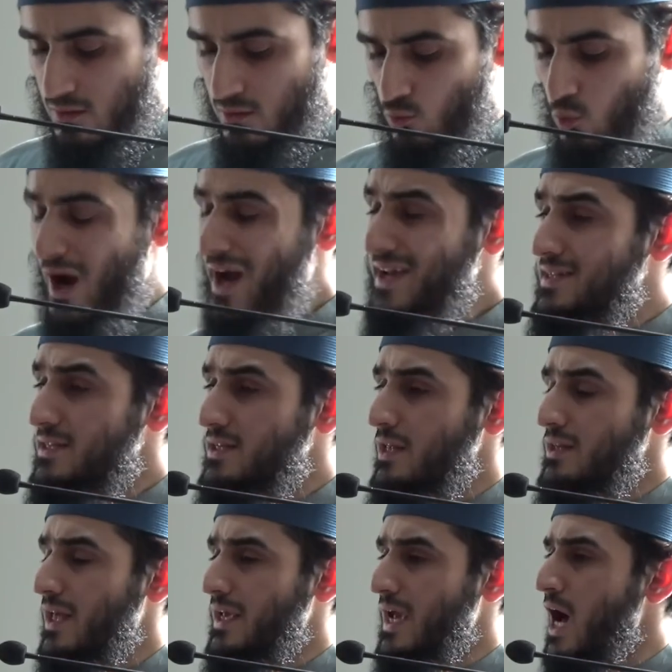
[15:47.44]
Why
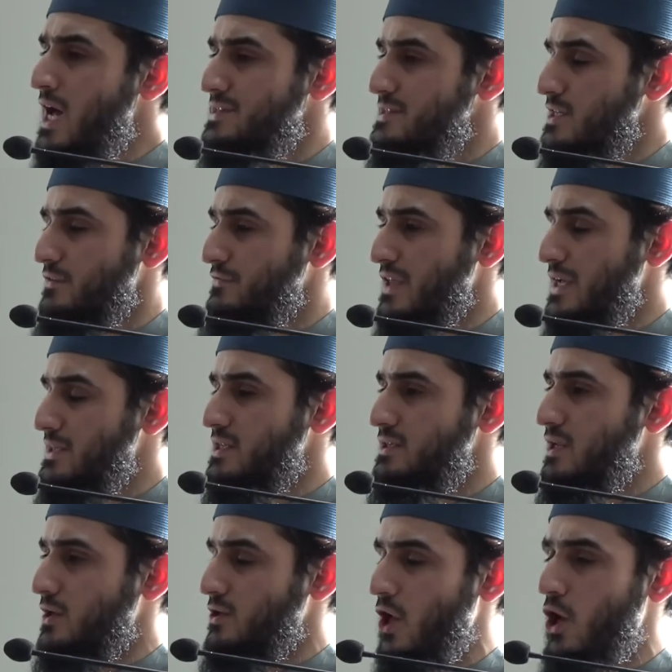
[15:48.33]
didn't they ask if they
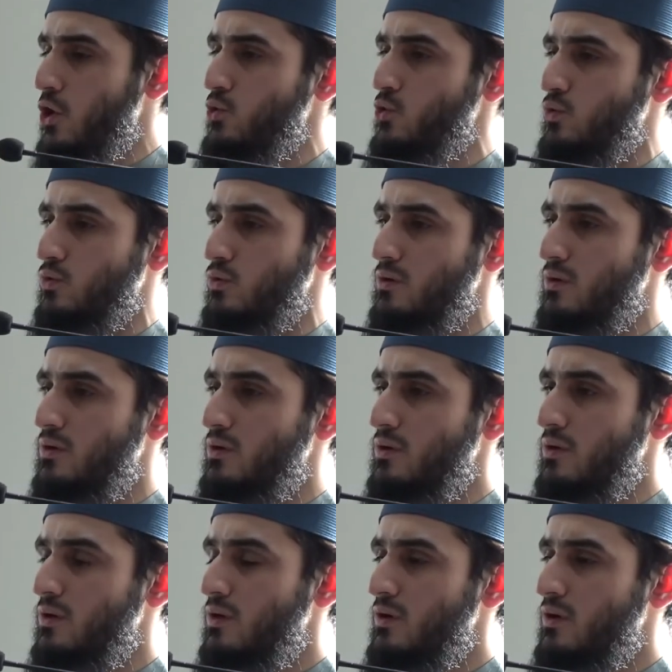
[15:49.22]
didn't know?
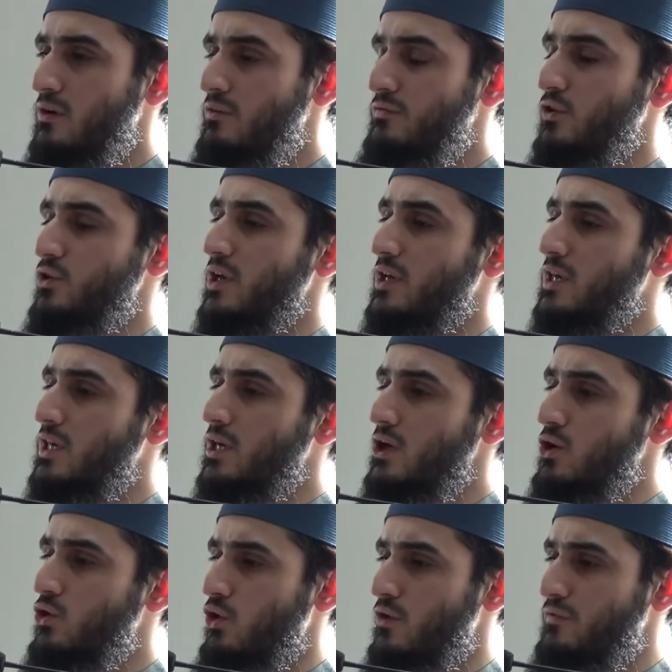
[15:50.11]
For the
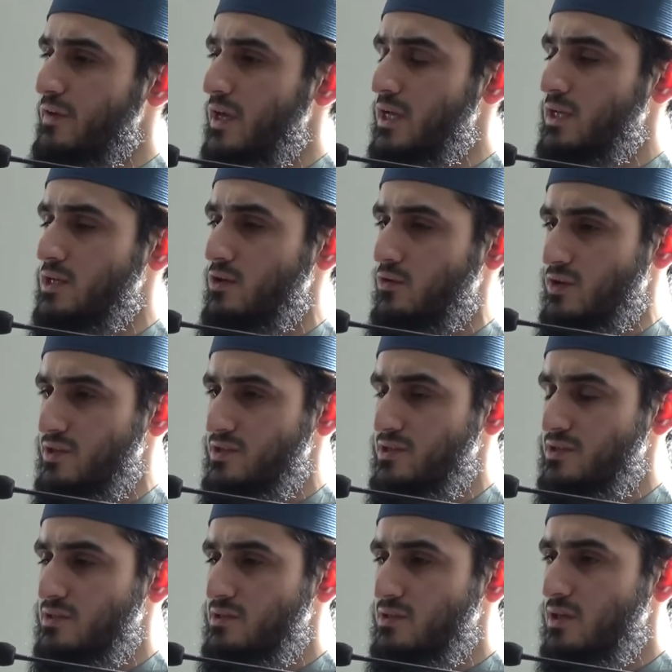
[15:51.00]
cure of
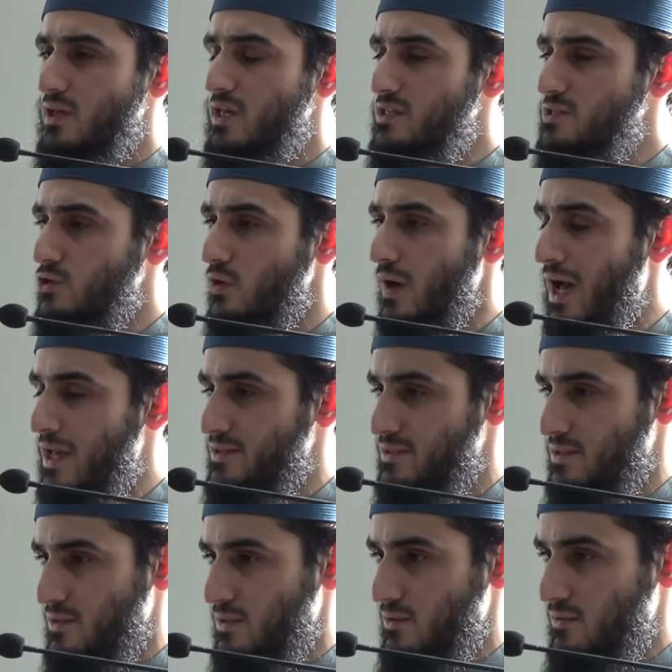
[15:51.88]
ignorance is to
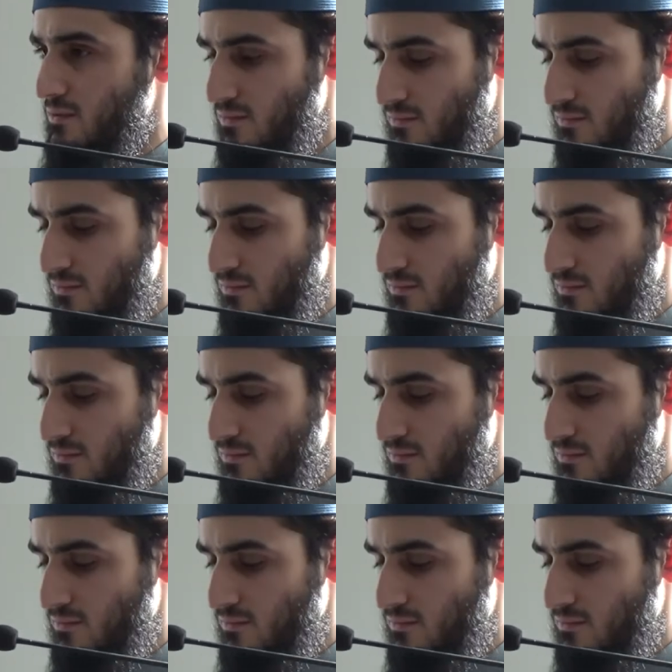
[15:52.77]
ask.